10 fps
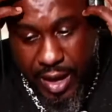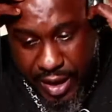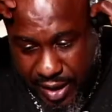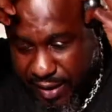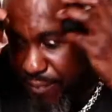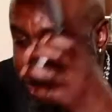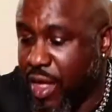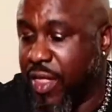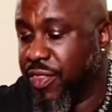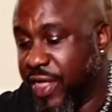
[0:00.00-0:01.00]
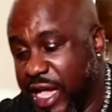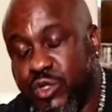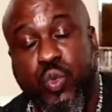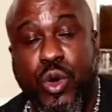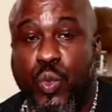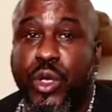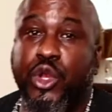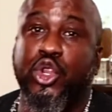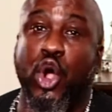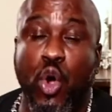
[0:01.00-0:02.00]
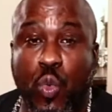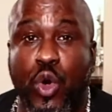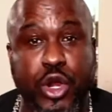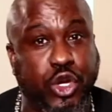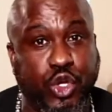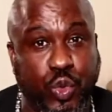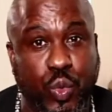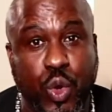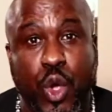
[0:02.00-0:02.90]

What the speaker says: And that's what we don't want to do.